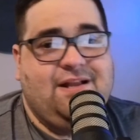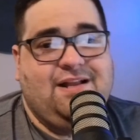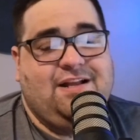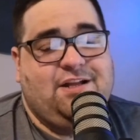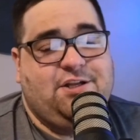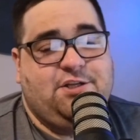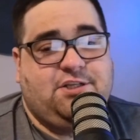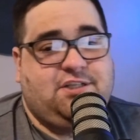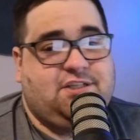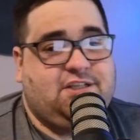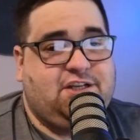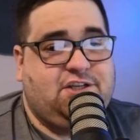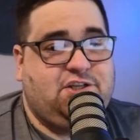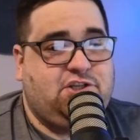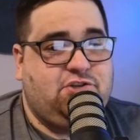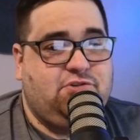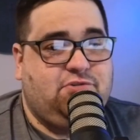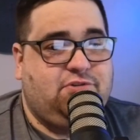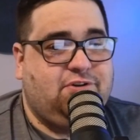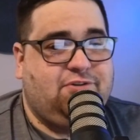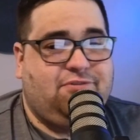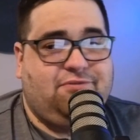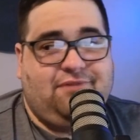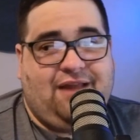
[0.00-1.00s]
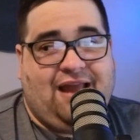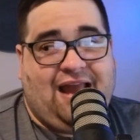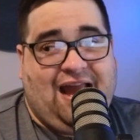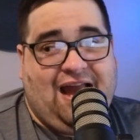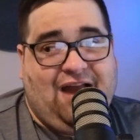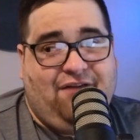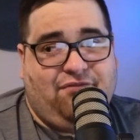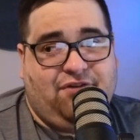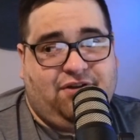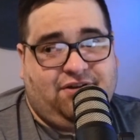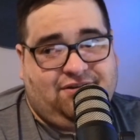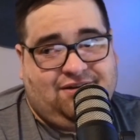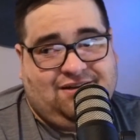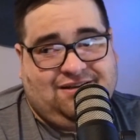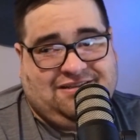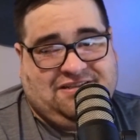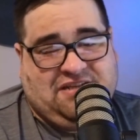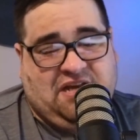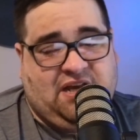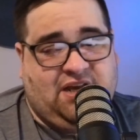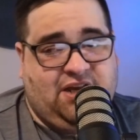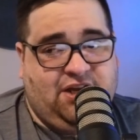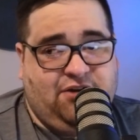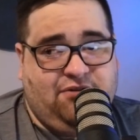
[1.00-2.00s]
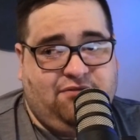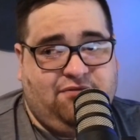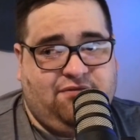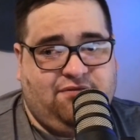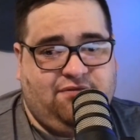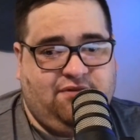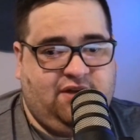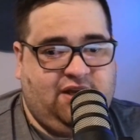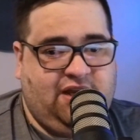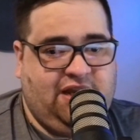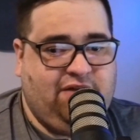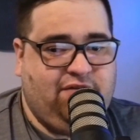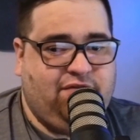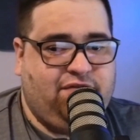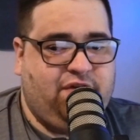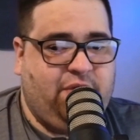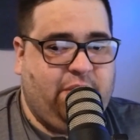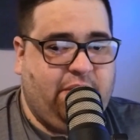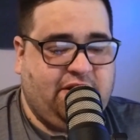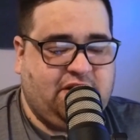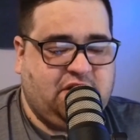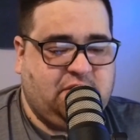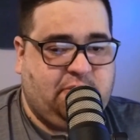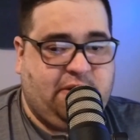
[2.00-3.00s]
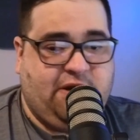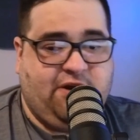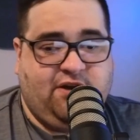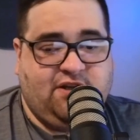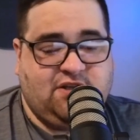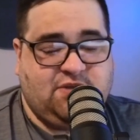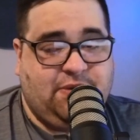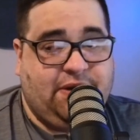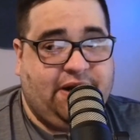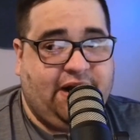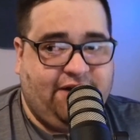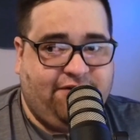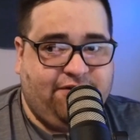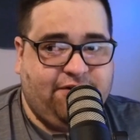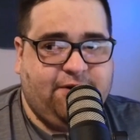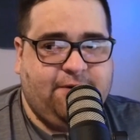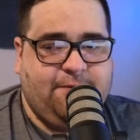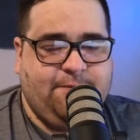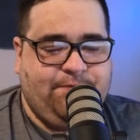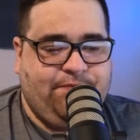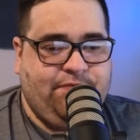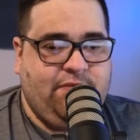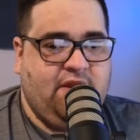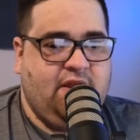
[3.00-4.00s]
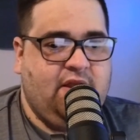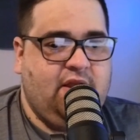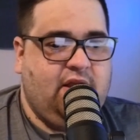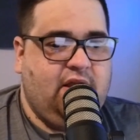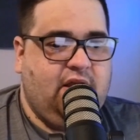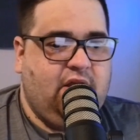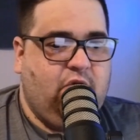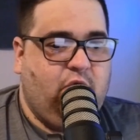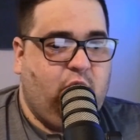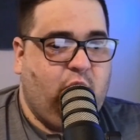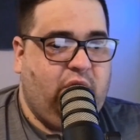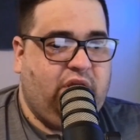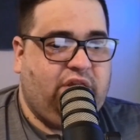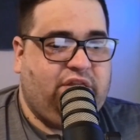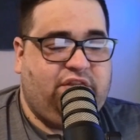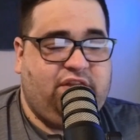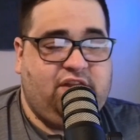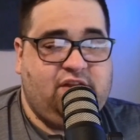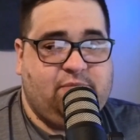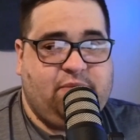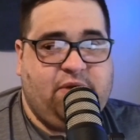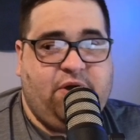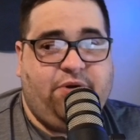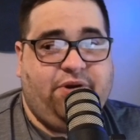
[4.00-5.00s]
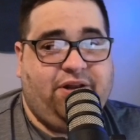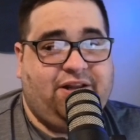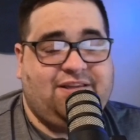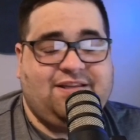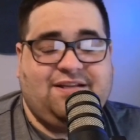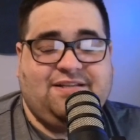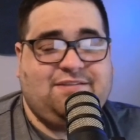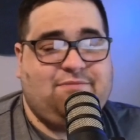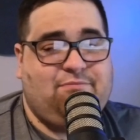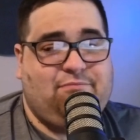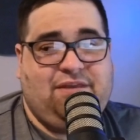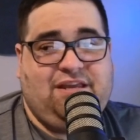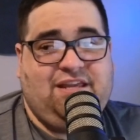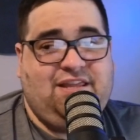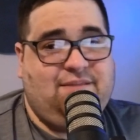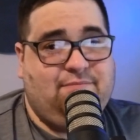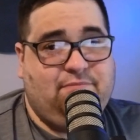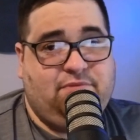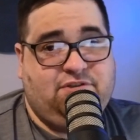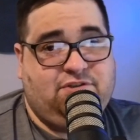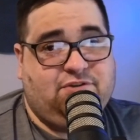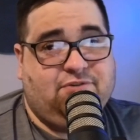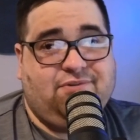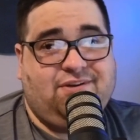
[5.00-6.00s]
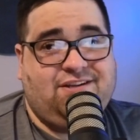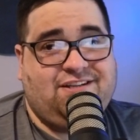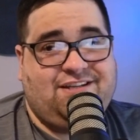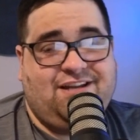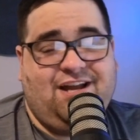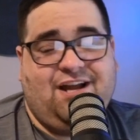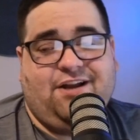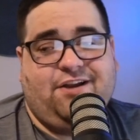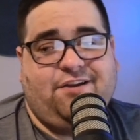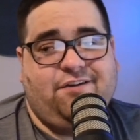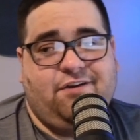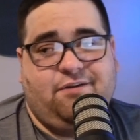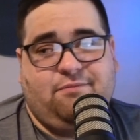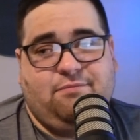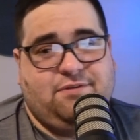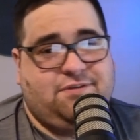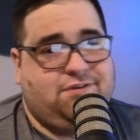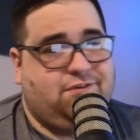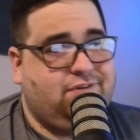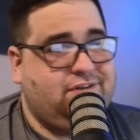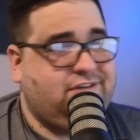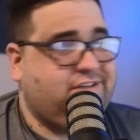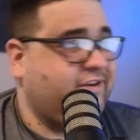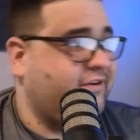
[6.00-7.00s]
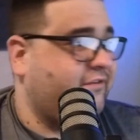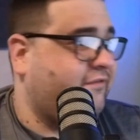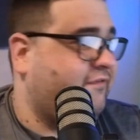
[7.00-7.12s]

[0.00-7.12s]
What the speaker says: Just because you don't have a ton of info, experience, whatever, with the opponent doesn't mean that Missouri's not good. Missouri's going to